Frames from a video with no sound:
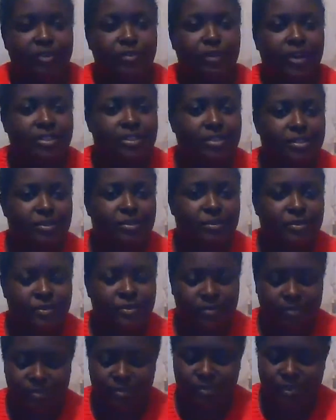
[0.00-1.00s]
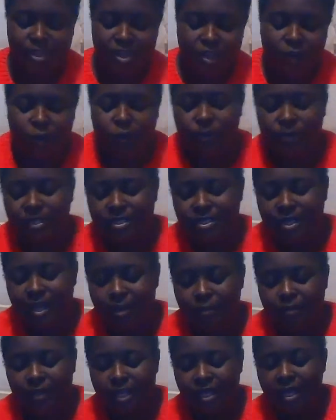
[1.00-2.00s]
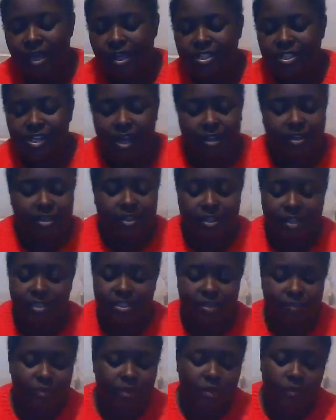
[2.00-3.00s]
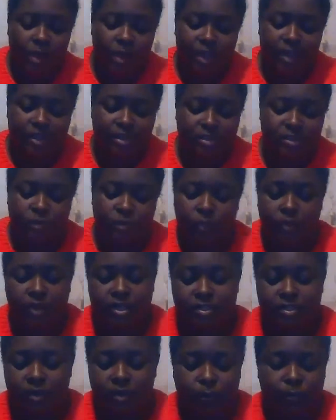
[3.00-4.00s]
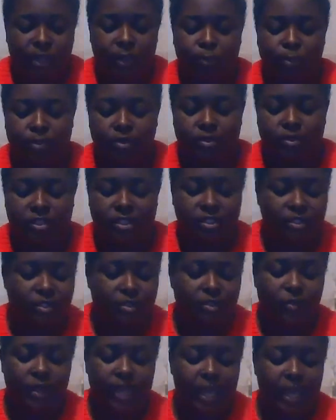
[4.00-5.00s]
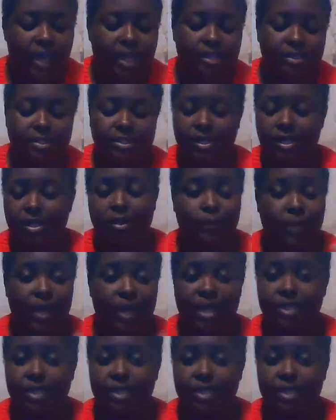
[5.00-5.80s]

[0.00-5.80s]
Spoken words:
Need rescue? Ubi taught me childhood doesn't require toys or people, just 2 hands and an